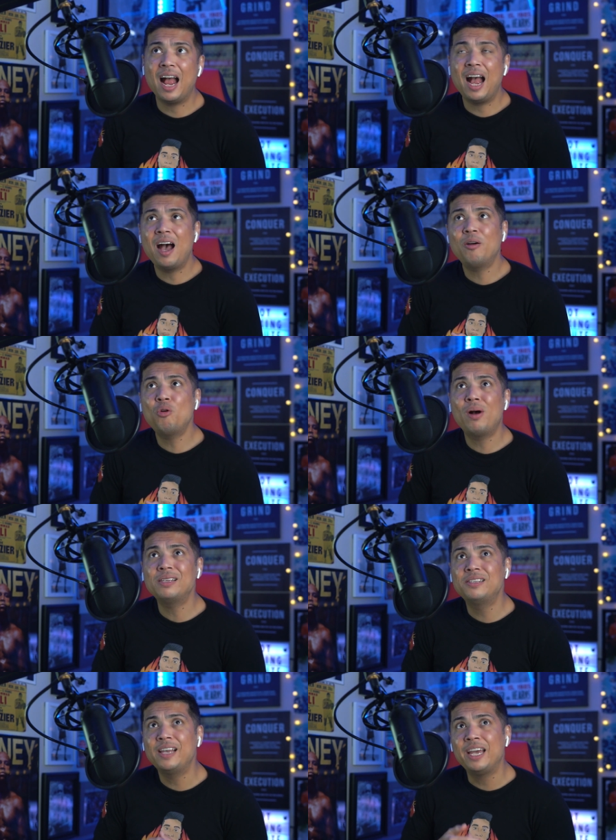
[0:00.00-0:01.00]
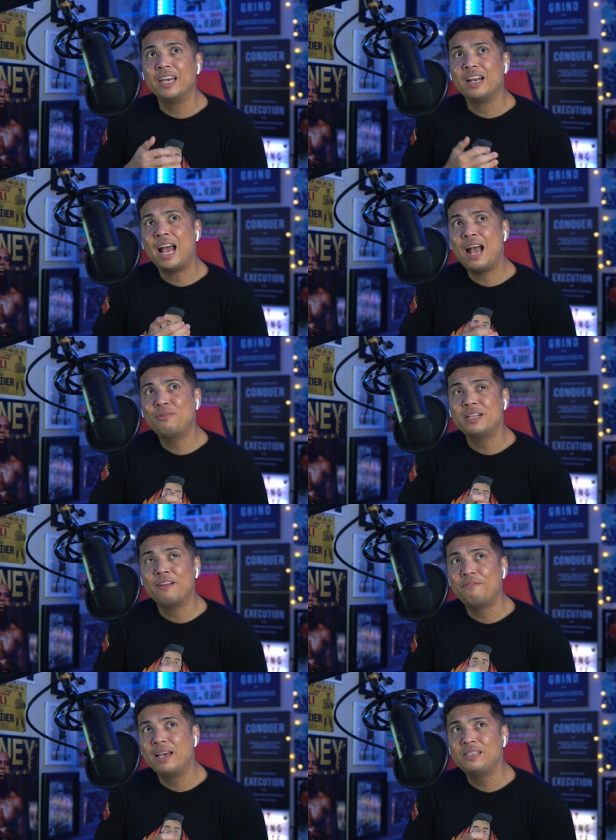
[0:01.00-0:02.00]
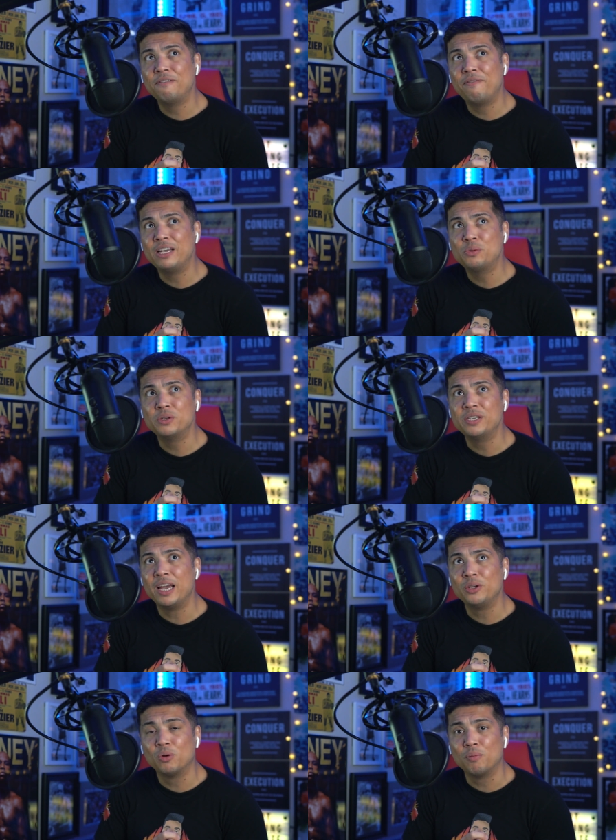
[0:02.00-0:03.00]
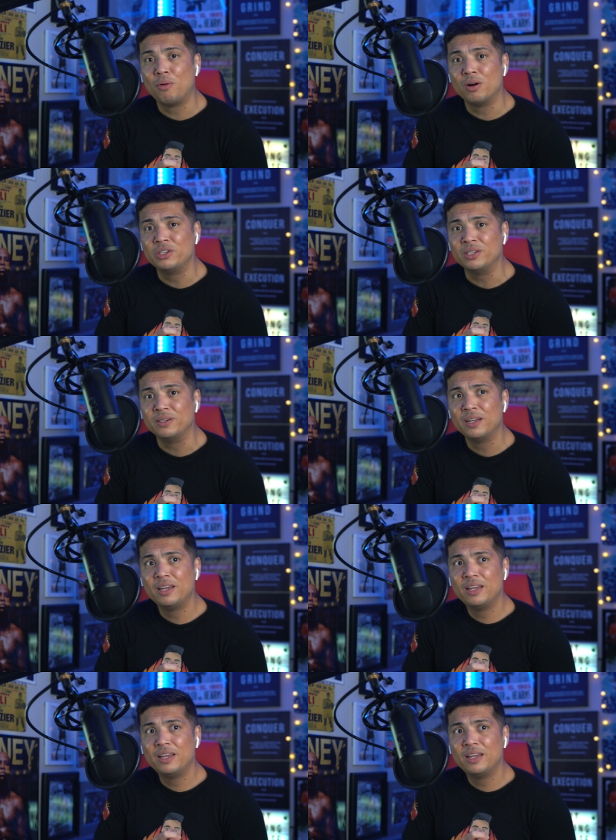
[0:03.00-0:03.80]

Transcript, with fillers: How do I say it after that face to face with Sandor Martin?